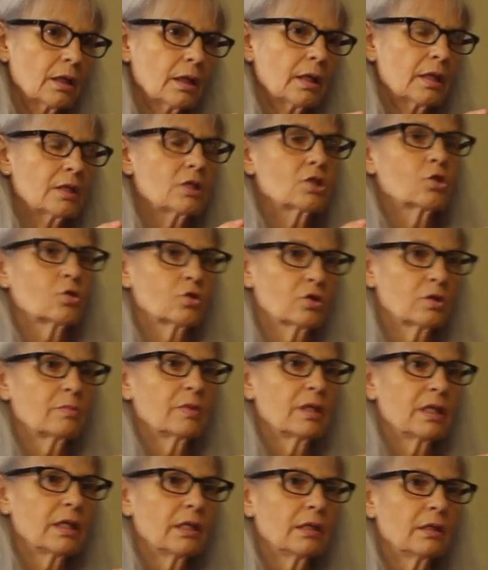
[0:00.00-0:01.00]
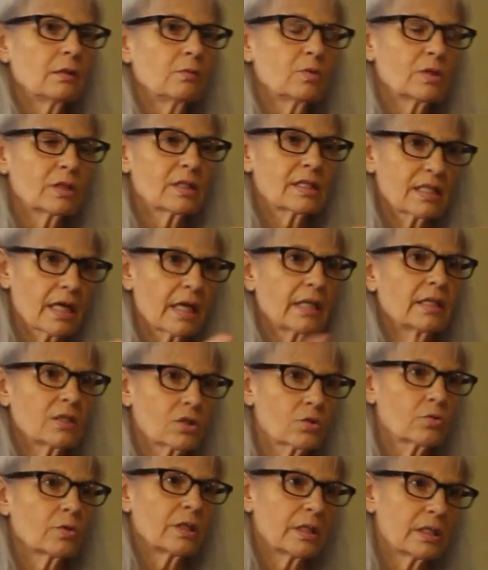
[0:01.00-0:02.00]
and told him he would sign
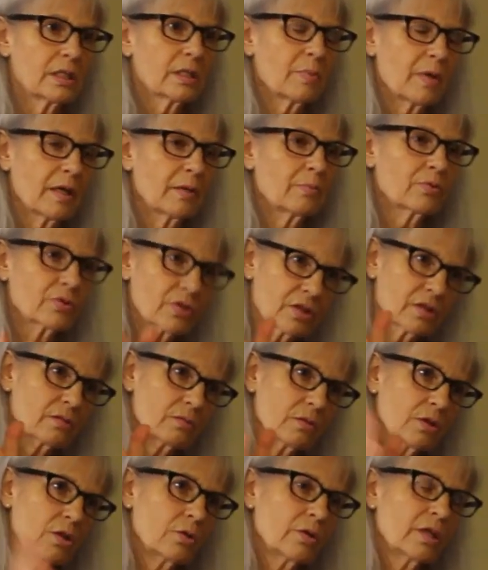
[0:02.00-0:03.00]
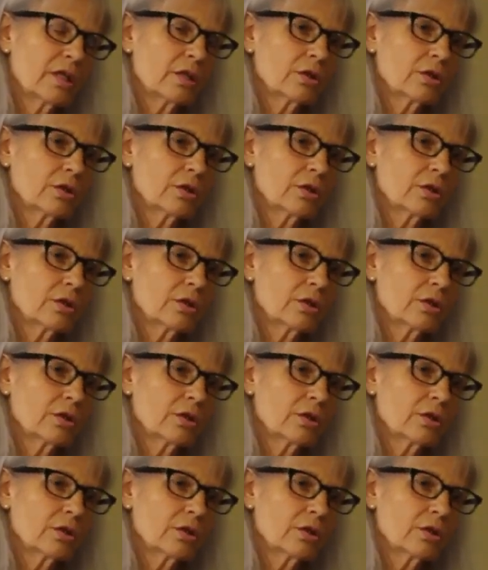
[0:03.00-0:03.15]
his release papers. You know, he